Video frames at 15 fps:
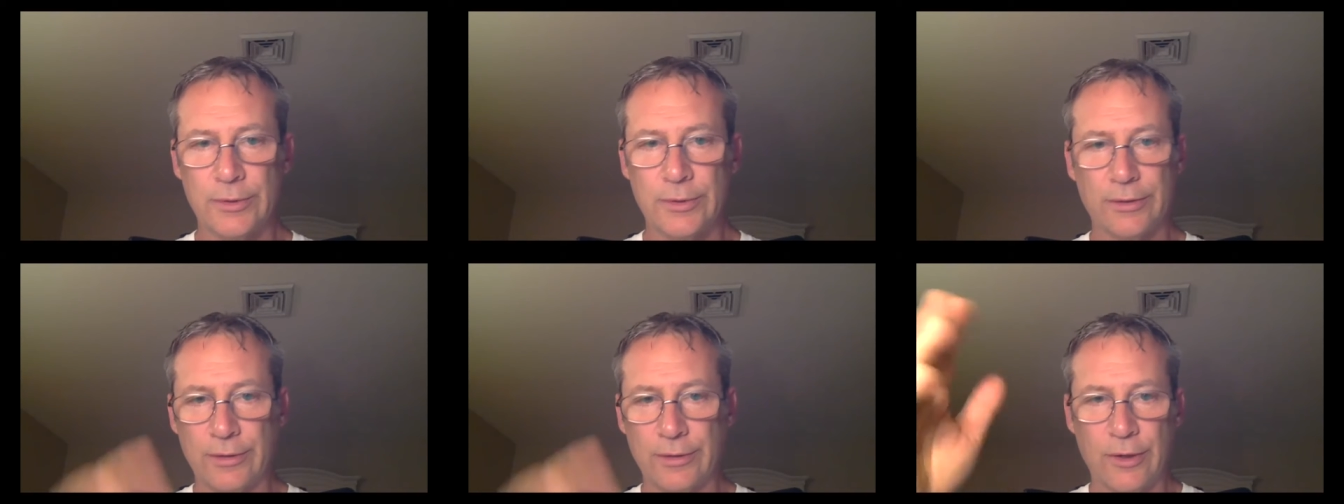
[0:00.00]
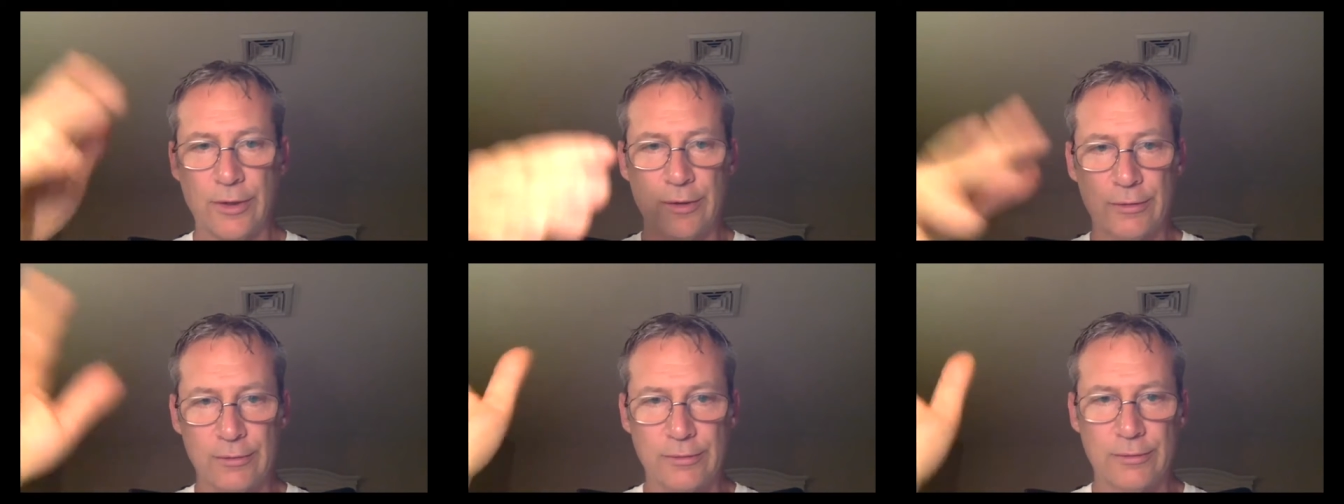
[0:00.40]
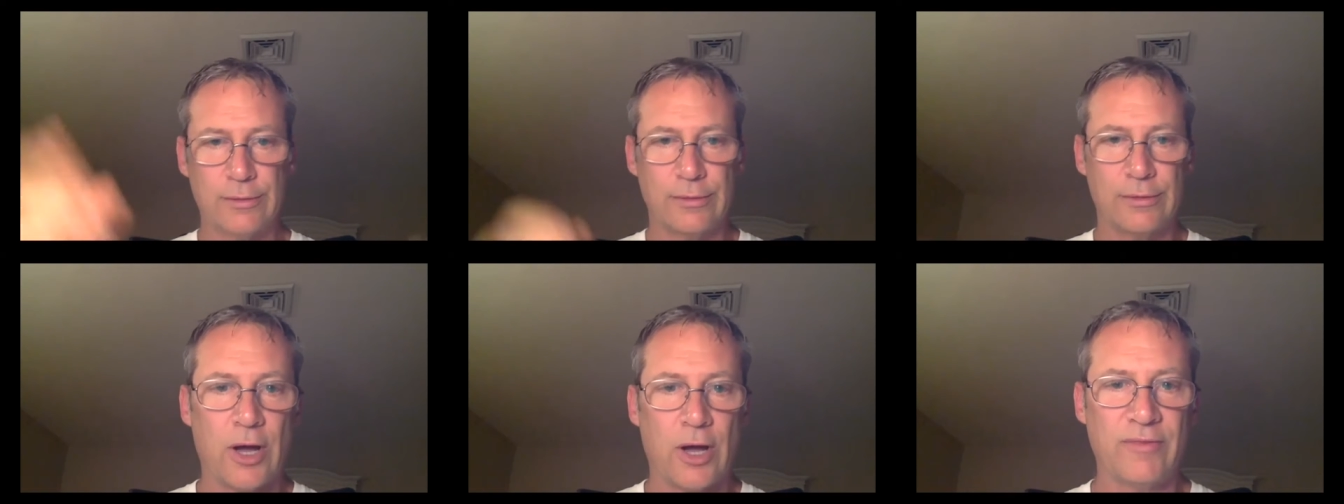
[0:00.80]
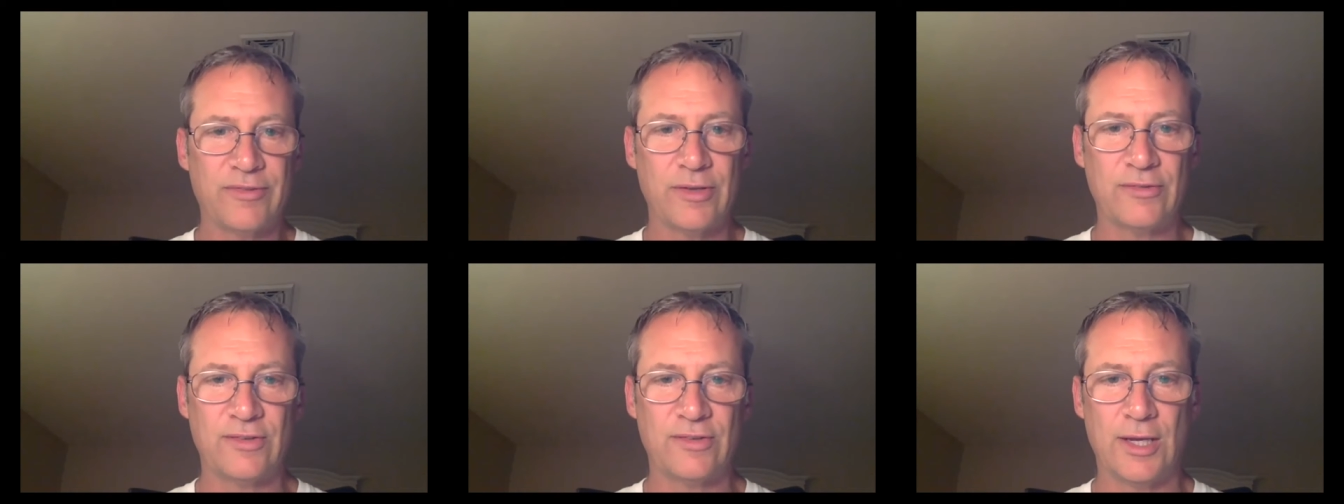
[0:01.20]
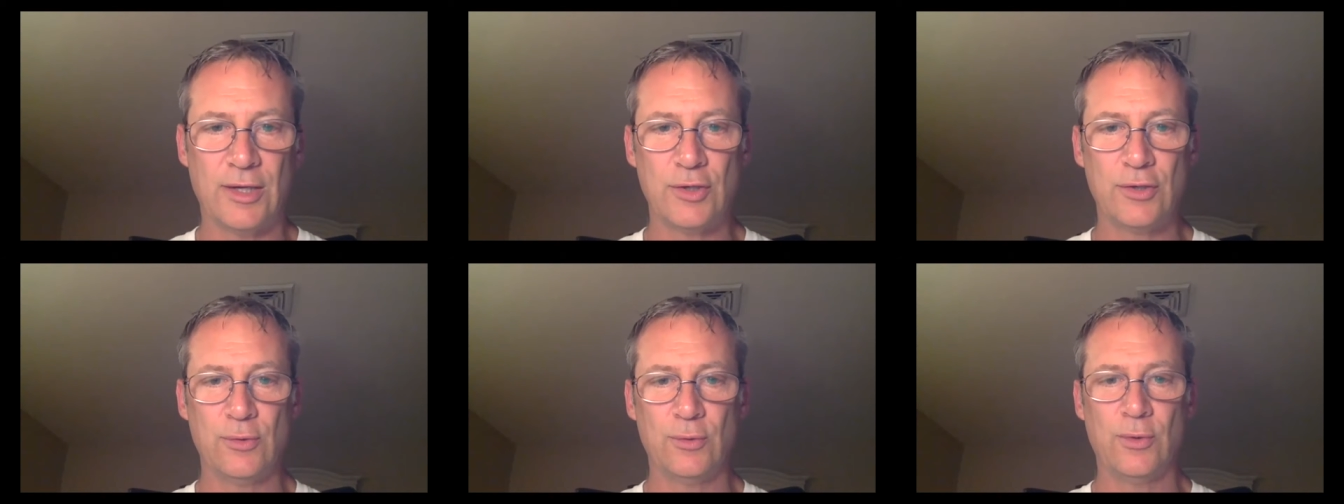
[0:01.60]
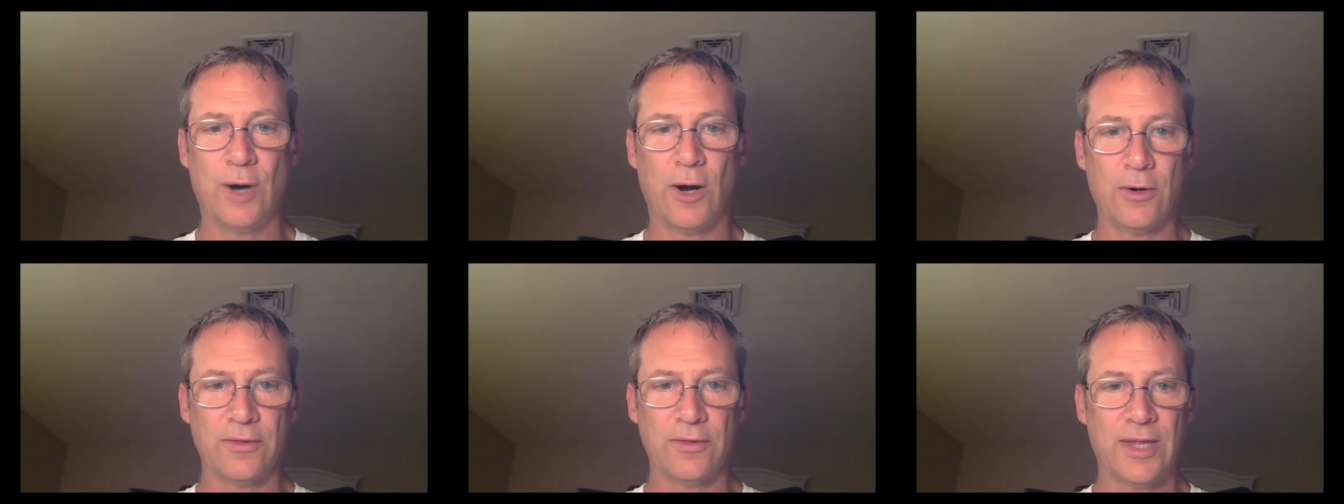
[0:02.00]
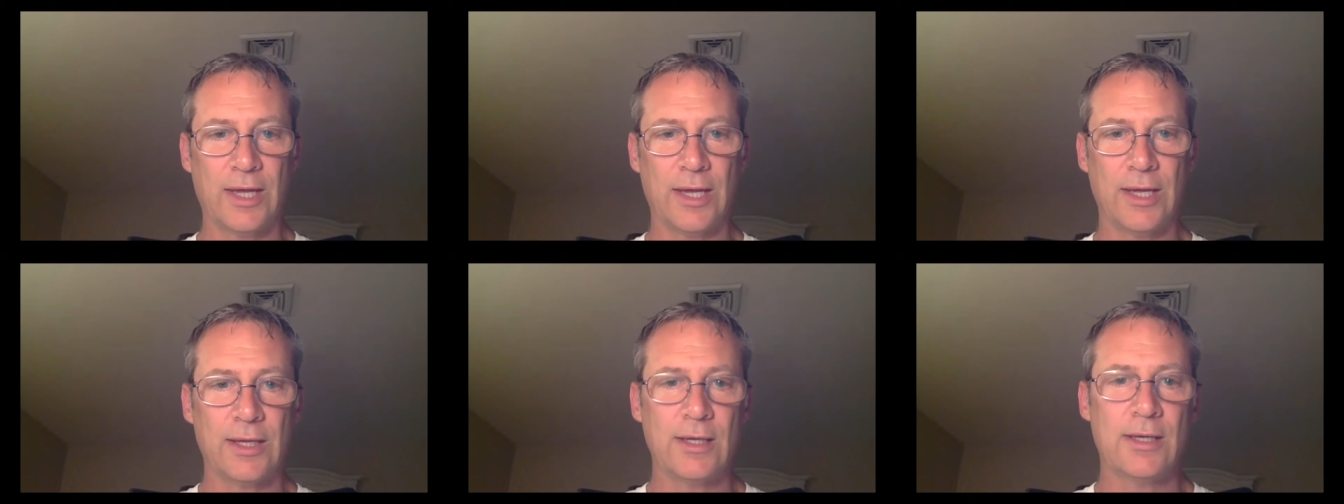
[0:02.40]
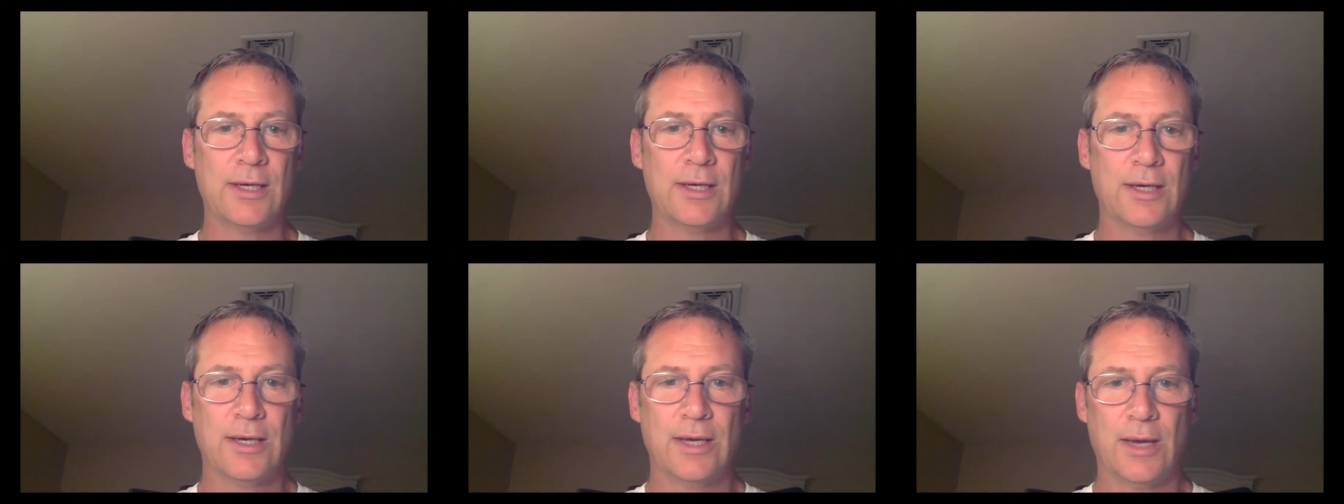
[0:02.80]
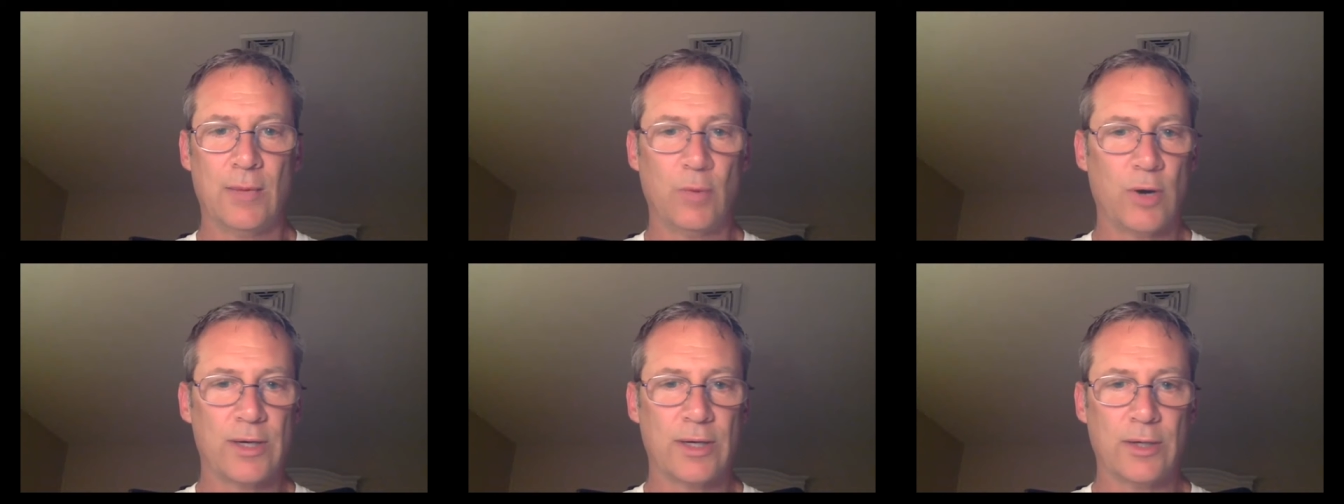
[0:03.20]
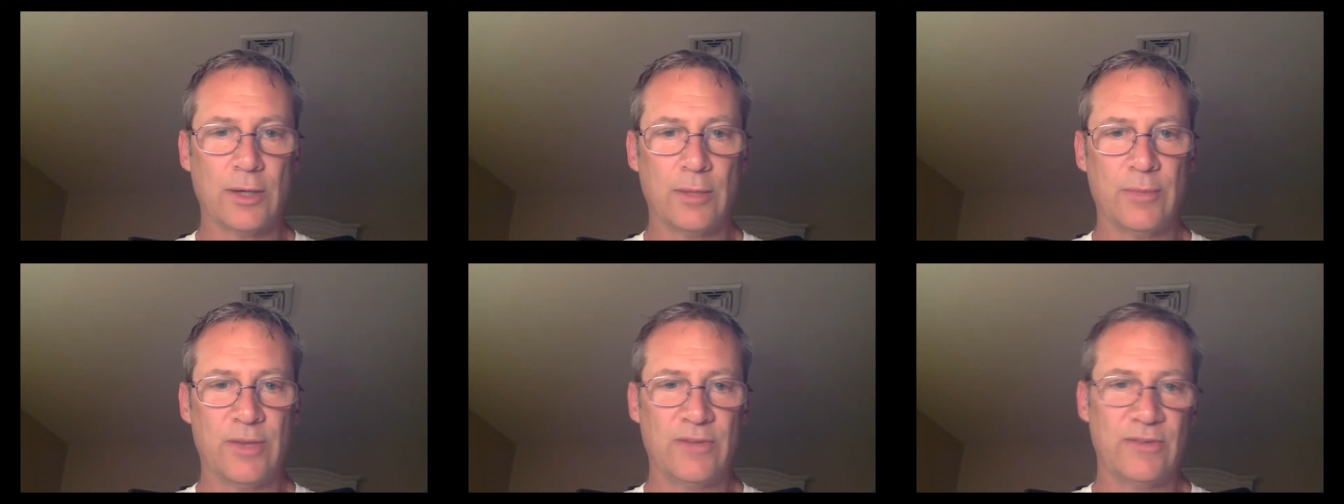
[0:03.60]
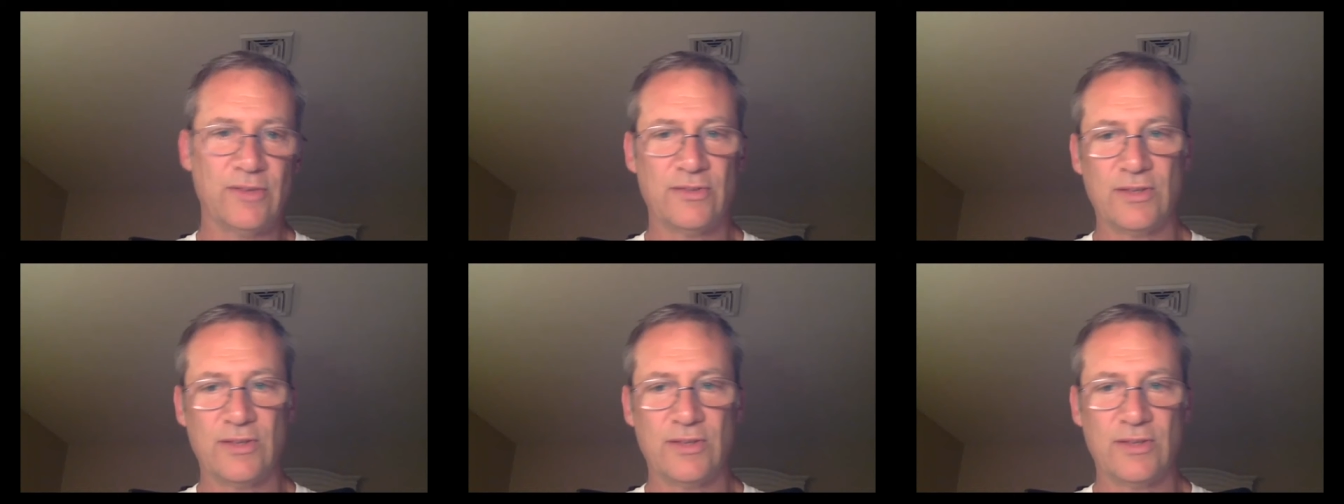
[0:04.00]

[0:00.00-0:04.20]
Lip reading: her office, and do her thing and work on her business.